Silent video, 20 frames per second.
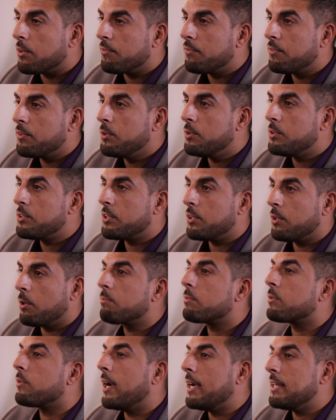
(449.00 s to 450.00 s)
future
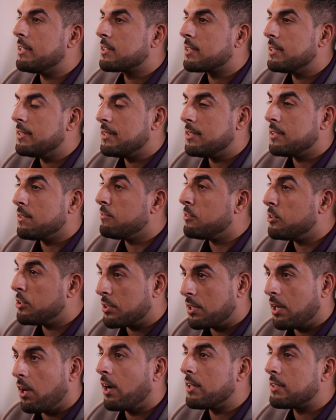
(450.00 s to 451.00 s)
upgrades consist of just
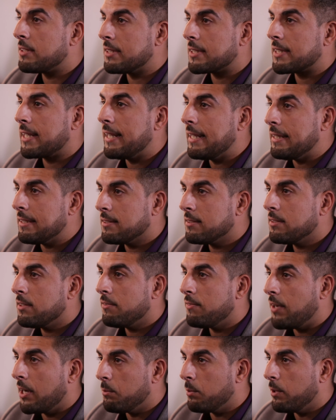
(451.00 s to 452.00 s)
license keys
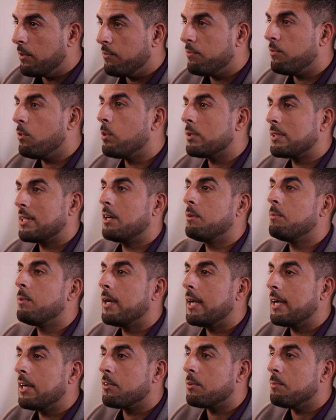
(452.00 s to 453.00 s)
available in 4 terabyte
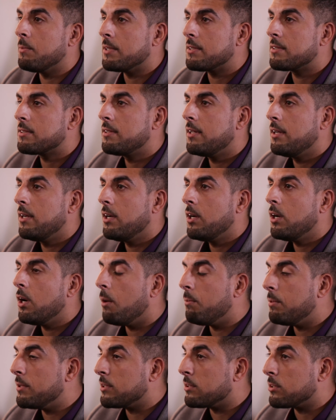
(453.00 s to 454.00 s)
increments
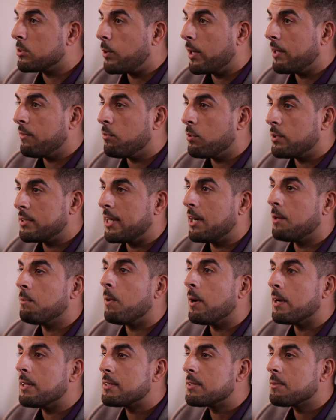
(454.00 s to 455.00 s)
up until 24
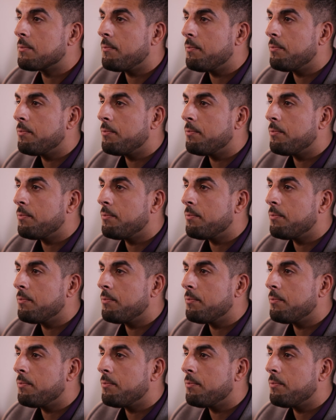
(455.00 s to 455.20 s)
terabytes.